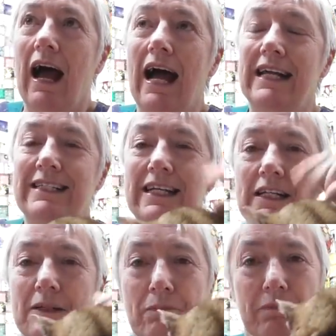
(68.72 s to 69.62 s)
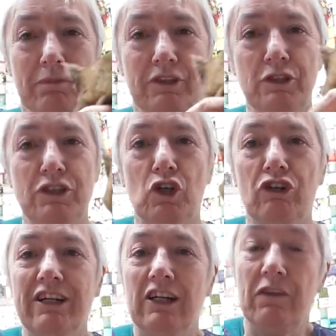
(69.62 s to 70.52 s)
I did a
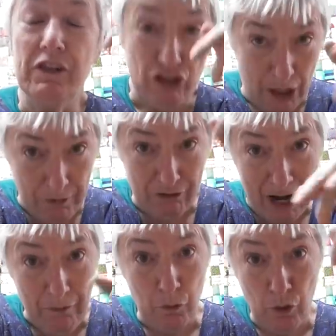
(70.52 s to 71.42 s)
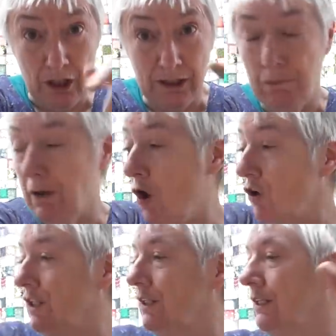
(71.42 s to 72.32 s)
tutorial on the Trip Around the World
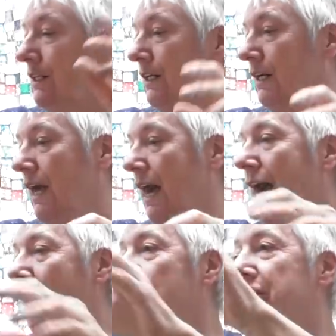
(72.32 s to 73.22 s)
block, uh,